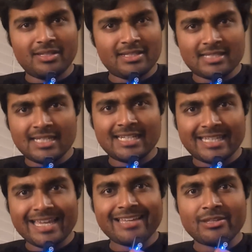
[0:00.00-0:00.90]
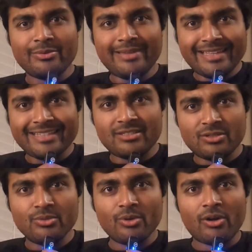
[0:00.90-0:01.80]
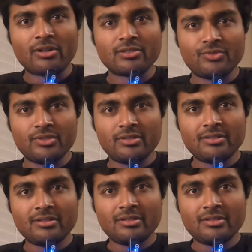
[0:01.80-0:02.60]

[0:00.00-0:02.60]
that is going to get you into Oxford.